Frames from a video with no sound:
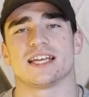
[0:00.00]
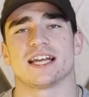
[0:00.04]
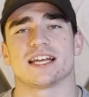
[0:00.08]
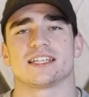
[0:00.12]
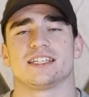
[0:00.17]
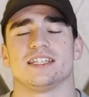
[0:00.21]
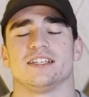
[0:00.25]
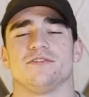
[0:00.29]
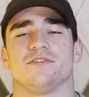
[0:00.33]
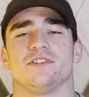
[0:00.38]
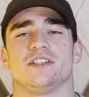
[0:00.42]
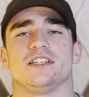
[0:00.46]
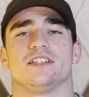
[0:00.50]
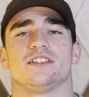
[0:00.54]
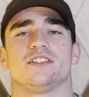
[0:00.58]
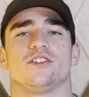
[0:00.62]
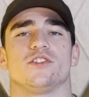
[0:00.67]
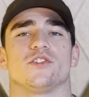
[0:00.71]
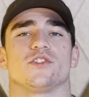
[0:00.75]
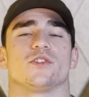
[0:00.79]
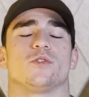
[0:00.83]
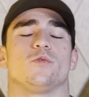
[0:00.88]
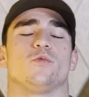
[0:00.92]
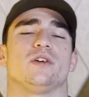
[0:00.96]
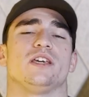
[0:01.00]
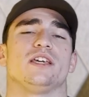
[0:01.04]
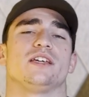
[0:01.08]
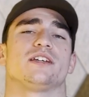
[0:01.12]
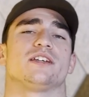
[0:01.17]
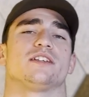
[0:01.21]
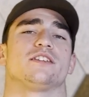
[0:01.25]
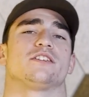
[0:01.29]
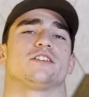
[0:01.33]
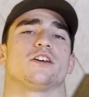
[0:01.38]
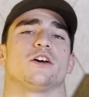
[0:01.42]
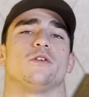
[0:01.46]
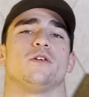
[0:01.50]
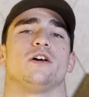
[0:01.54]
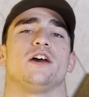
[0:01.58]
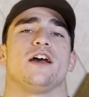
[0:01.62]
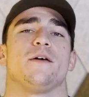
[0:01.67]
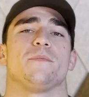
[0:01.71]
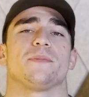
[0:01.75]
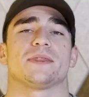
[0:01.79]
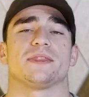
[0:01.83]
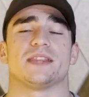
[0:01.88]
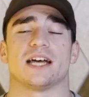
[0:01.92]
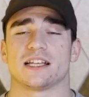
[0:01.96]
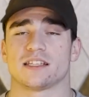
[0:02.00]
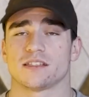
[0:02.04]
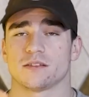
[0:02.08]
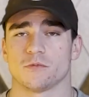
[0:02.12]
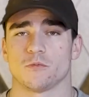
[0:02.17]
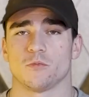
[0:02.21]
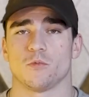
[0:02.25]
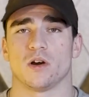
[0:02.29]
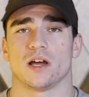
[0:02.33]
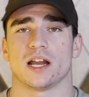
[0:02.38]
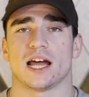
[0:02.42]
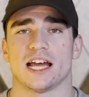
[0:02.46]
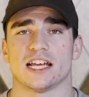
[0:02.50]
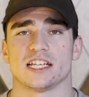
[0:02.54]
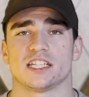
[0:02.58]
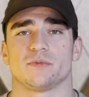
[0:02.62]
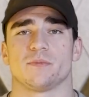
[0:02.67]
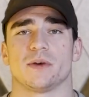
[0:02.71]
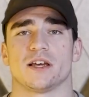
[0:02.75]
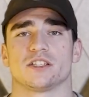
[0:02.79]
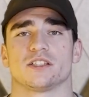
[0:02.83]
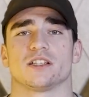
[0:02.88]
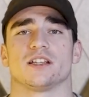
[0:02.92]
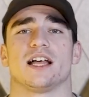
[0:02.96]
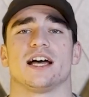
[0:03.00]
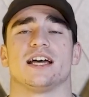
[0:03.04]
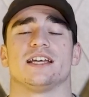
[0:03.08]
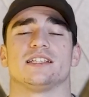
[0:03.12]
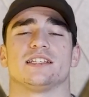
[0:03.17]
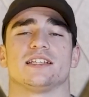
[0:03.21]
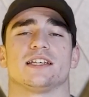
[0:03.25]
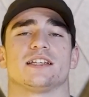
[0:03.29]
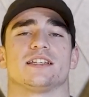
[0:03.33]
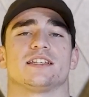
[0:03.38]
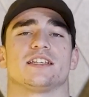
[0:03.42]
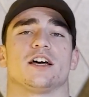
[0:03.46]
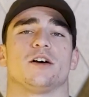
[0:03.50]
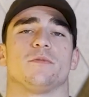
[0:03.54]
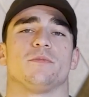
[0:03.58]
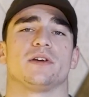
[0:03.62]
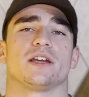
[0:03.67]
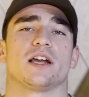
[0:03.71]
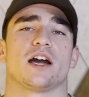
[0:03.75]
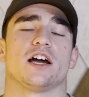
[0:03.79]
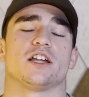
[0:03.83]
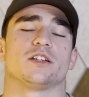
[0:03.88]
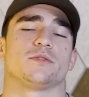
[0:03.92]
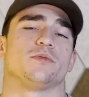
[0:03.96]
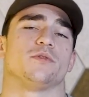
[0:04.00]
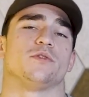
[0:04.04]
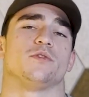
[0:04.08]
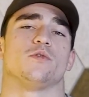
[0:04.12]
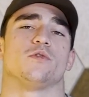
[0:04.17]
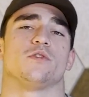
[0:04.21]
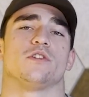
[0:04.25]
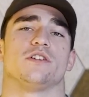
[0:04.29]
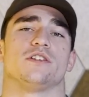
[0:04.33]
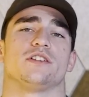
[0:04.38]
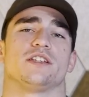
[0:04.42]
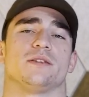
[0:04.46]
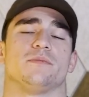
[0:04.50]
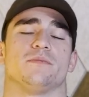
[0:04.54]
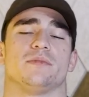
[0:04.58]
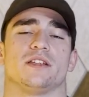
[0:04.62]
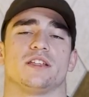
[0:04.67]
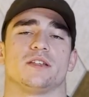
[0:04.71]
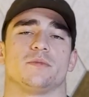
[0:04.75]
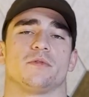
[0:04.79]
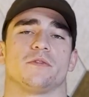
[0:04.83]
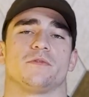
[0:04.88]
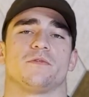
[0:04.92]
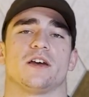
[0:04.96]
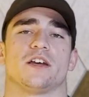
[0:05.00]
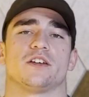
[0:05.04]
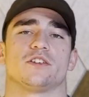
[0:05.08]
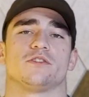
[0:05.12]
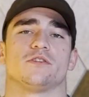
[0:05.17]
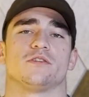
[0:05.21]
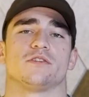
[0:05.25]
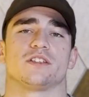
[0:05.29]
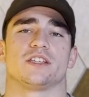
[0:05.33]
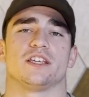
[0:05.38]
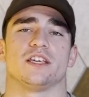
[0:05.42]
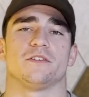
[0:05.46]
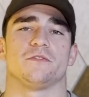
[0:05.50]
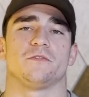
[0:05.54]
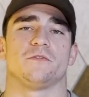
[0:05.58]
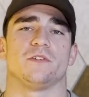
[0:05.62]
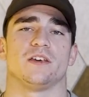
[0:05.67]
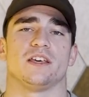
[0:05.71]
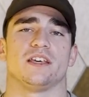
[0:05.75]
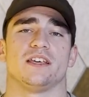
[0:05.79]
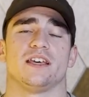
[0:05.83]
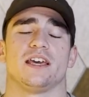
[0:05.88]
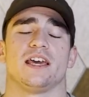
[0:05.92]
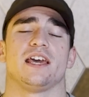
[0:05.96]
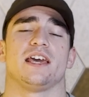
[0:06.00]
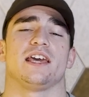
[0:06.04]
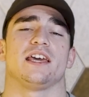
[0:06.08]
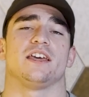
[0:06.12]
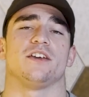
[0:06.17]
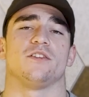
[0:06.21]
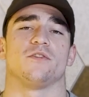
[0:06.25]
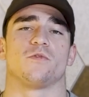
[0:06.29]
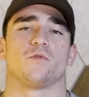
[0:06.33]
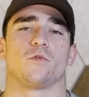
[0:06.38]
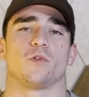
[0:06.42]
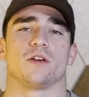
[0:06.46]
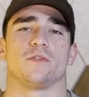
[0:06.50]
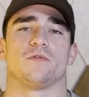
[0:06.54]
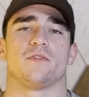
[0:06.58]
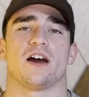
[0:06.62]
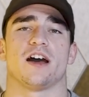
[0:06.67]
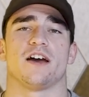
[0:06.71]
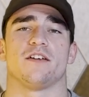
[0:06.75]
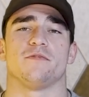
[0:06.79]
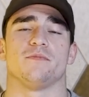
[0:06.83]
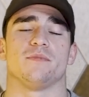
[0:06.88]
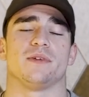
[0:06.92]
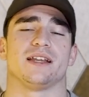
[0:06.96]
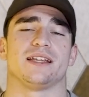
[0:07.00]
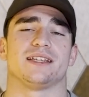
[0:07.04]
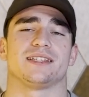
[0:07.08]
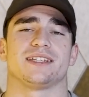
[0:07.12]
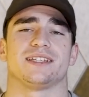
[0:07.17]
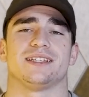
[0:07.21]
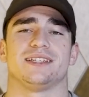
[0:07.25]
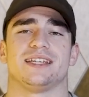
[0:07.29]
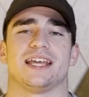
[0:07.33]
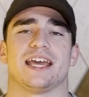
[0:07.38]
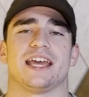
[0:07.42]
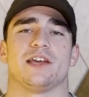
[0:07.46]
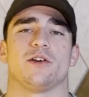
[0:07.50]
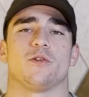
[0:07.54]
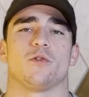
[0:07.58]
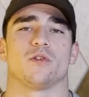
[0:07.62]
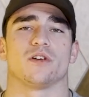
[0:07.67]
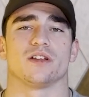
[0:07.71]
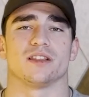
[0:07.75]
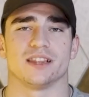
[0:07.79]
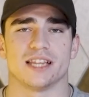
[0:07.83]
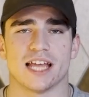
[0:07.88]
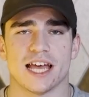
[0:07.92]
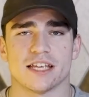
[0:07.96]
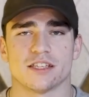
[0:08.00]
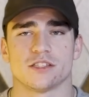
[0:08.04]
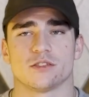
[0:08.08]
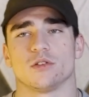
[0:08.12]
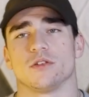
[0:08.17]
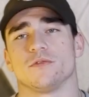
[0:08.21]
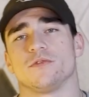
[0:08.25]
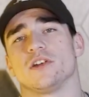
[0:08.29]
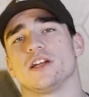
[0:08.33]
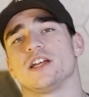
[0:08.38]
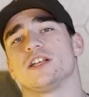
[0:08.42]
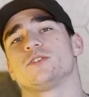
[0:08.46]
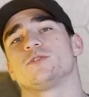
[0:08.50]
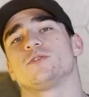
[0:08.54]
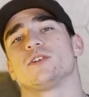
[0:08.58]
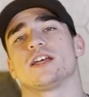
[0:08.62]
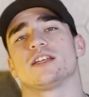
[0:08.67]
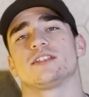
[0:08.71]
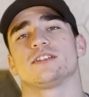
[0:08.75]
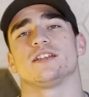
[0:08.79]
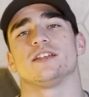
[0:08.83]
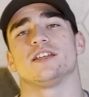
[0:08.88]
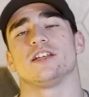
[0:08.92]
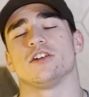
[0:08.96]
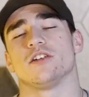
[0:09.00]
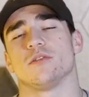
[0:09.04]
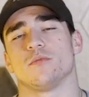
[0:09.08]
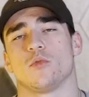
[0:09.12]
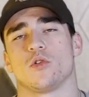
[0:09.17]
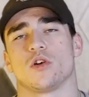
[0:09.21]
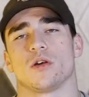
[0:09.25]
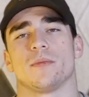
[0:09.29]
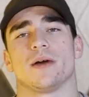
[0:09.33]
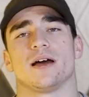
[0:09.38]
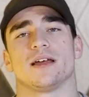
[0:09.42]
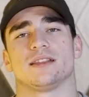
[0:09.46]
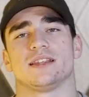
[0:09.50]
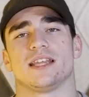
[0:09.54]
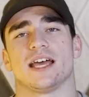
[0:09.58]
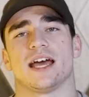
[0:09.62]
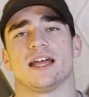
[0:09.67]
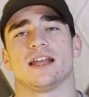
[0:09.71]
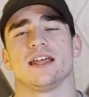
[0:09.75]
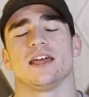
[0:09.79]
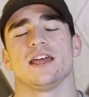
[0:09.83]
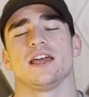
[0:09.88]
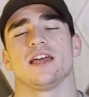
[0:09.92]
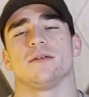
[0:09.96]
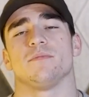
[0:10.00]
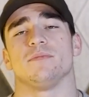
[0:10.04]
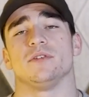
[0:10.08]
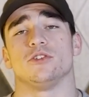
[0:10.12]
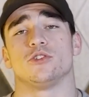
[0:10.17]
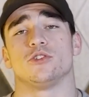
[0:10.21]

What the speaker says: activities during the week. And so that's what I specialize in, is helping entrepreneurs and busy professionals get fit in 45 minutes a day or less. So if you're interested in hearing more about that, be